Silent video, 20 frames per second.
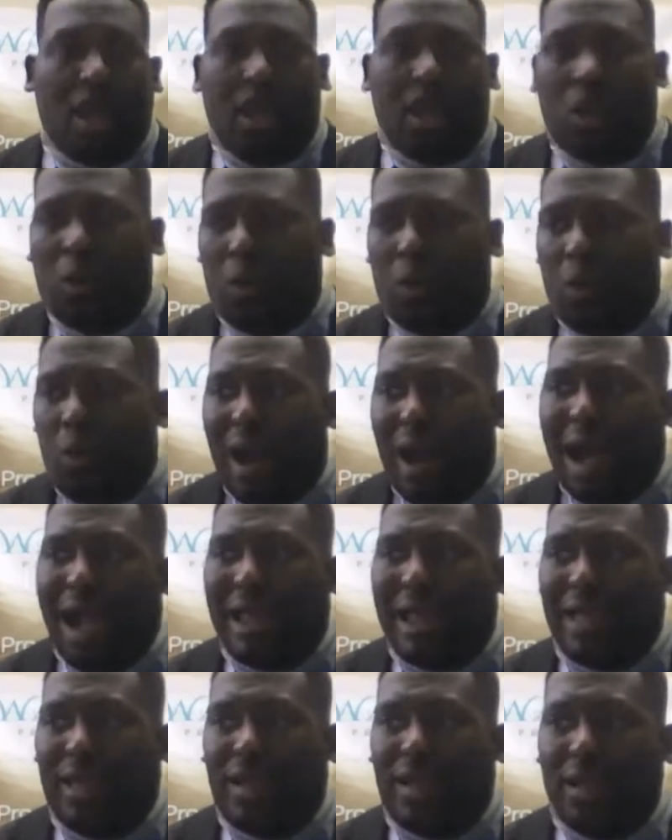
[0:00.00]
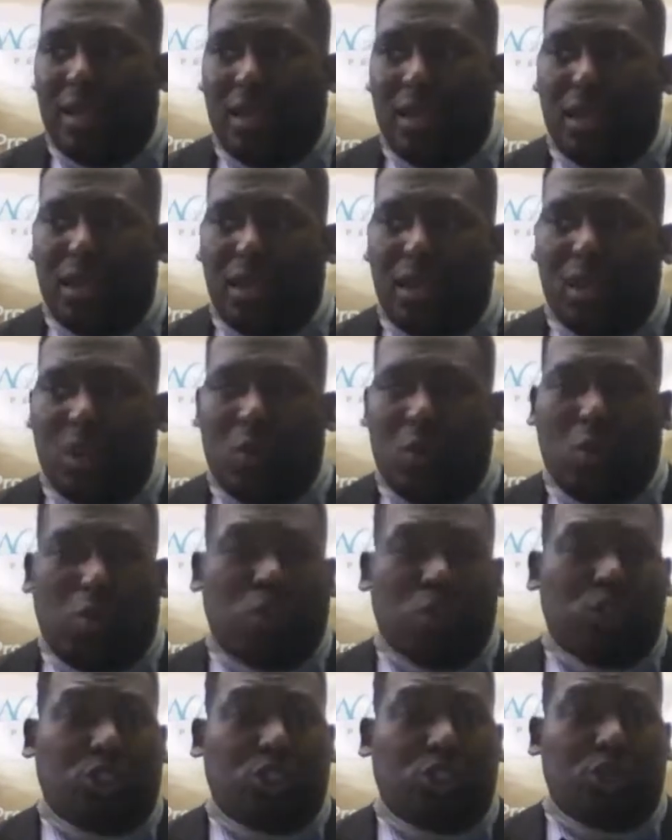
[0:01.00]
Why
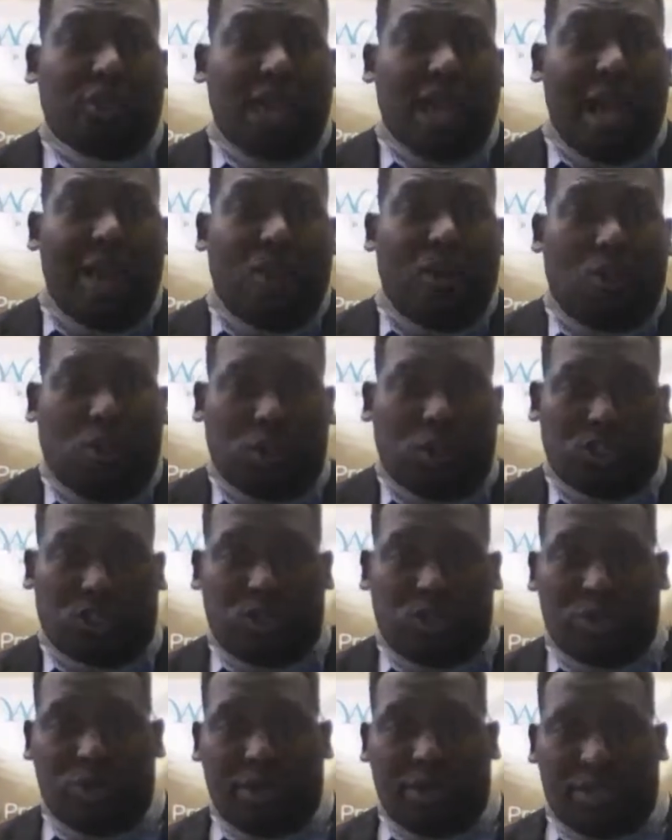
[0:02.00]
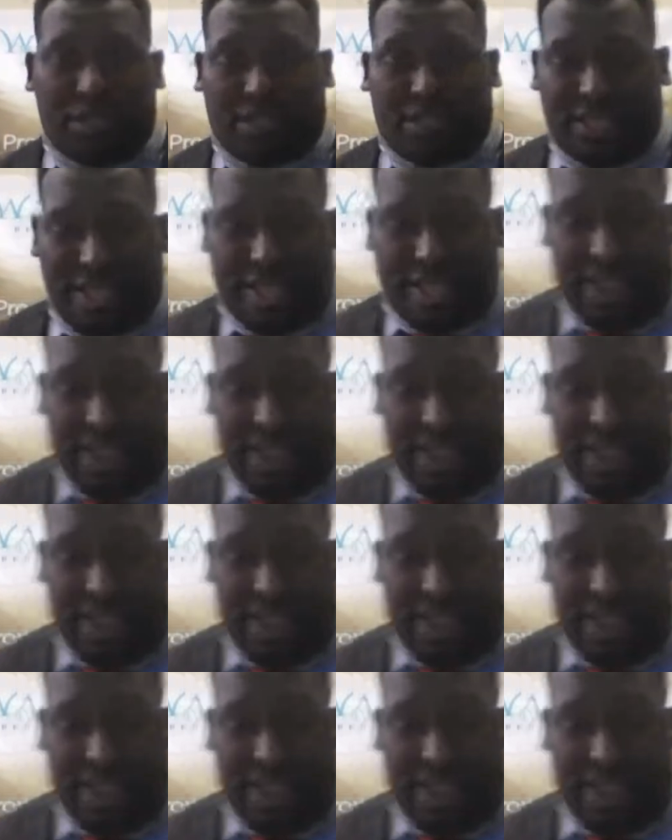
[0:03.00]
would you not want to really take